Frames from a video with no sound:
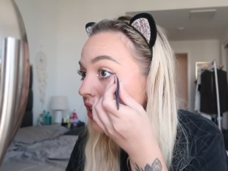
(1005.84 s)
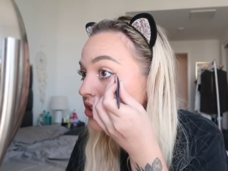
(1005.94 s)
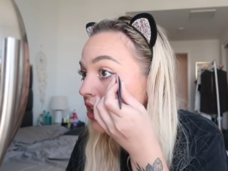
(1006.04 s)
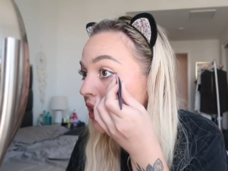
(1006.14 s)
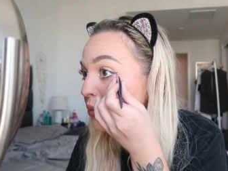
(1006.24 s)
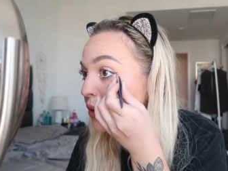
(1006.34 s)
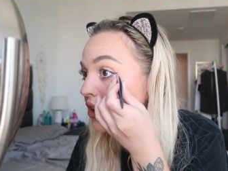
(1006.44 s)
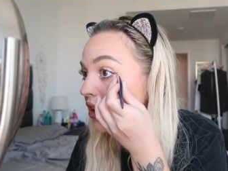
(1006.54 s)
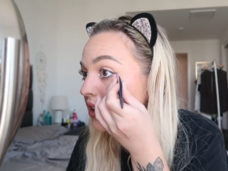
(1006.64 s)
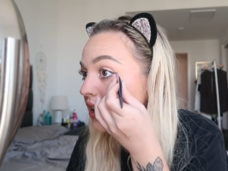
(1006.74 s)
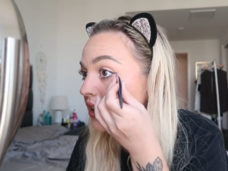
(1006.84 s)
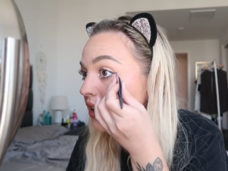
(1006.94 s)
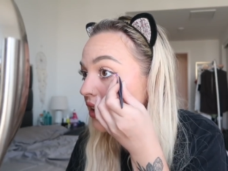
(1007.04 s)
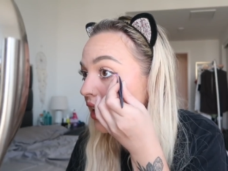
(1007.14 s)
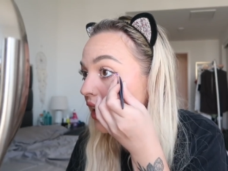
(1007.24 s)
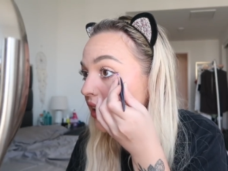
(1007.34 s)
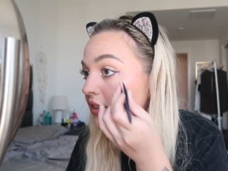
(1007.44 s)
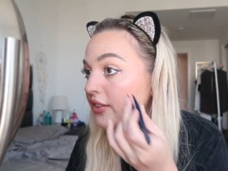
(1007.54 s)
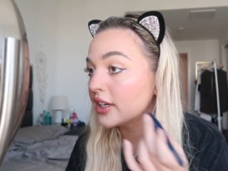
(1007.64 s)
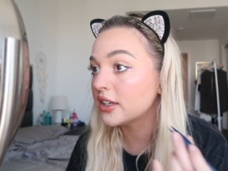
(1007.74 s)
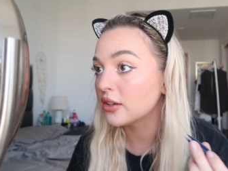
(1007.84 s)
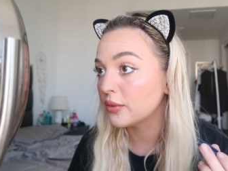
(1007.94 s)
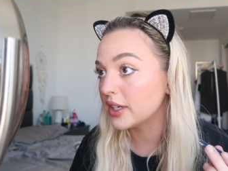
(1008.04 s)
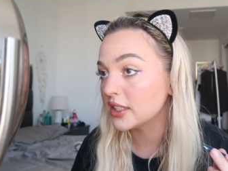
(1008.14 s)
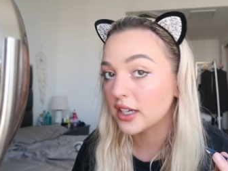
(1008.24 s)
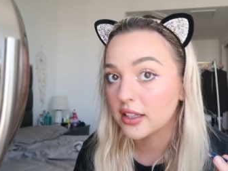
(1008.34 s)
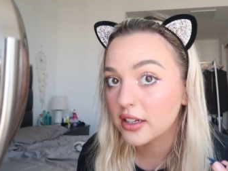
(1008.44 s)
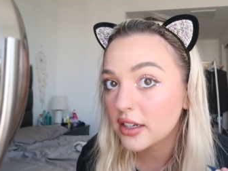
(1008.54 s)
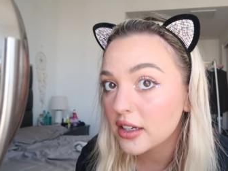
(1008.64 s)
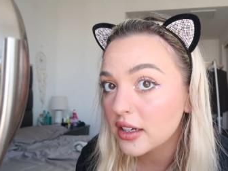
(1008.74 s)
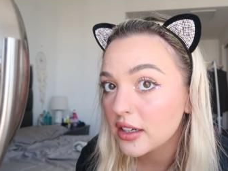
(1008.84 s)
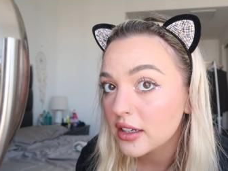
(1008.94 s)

And just kind of put it on like the line of like your winged eyeliner.